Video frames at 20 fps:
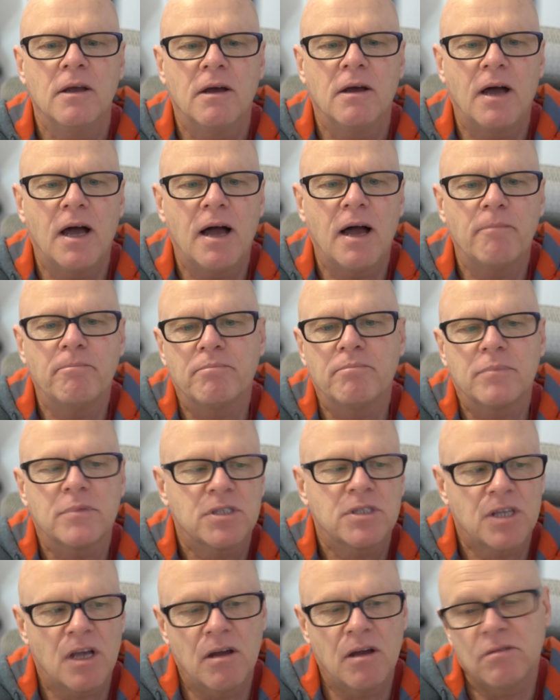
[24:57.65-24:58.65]
Um,
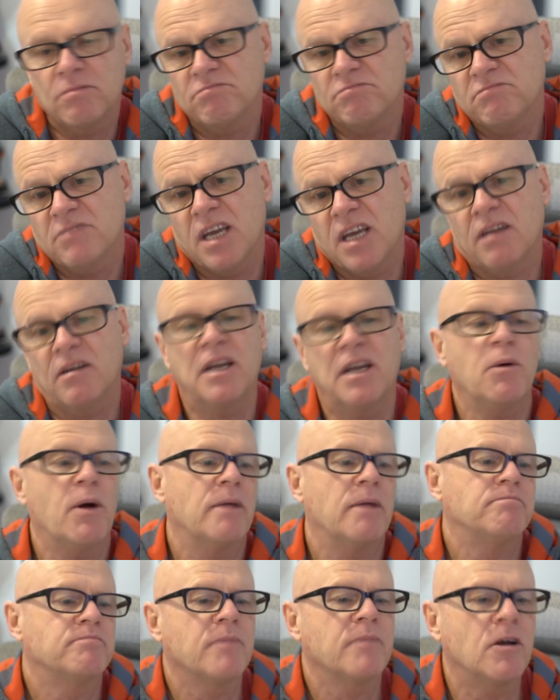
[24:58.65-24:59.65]
so yeah,
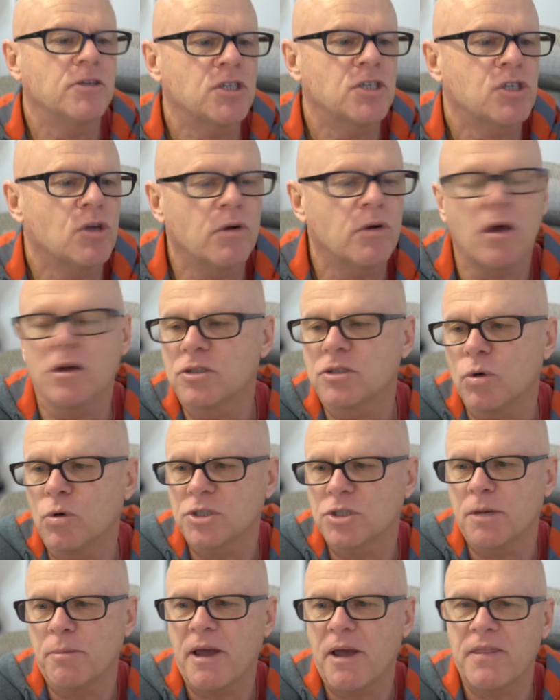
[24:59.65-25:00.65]
anyway, I just thought I'd
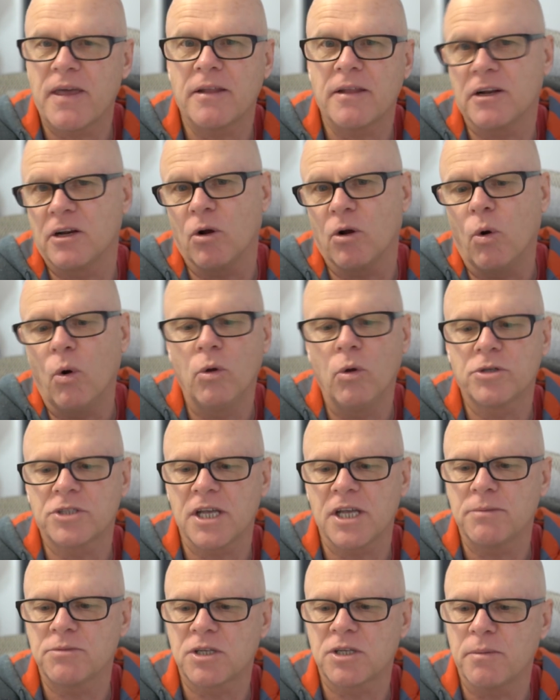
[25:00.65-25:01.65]
talk to you about that. It all
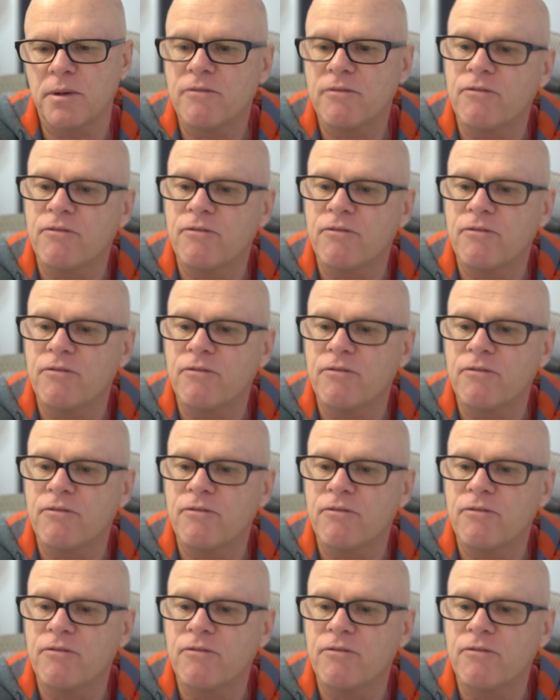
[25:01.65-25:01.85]
seems to